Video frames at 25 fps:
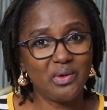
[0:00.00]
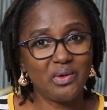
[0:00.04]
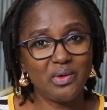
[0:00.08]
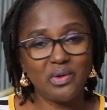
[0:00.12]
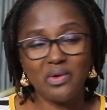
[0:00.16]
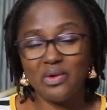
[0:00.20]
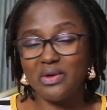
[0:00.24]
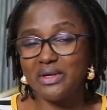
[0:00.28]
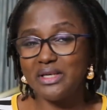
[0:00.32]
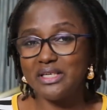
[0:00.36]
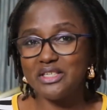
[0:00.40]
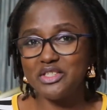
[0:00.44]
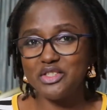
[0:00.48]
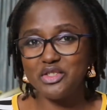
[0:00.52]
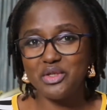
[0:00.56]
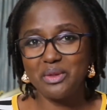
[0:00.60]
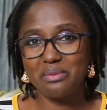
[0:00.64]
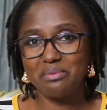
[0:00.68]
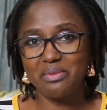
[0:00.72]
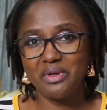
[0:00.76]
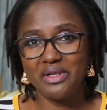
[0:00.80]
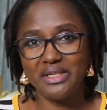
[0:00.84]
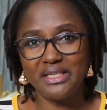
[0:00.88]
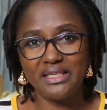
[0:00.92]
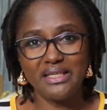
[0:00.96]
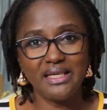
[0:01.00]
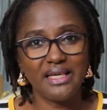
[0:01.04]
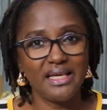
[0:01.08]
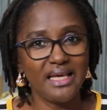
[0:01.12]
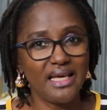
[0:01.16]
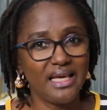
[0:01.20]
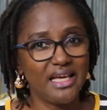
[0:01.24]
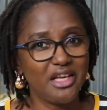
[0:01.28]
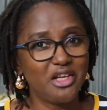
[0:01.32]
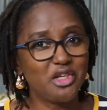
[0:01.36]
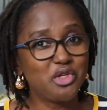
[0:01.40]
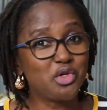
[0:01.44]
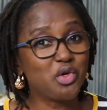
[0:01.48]
Or is your body
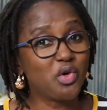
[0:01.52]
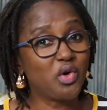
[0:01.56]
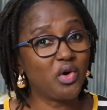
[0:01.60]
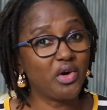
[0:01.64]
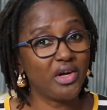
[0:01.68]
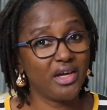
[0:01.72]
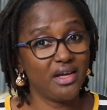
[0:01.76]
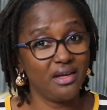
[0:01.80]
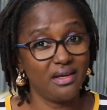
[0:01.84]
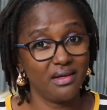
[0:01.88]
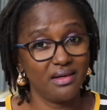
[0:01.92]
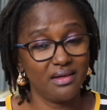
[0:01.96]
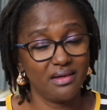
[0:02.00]
a toy?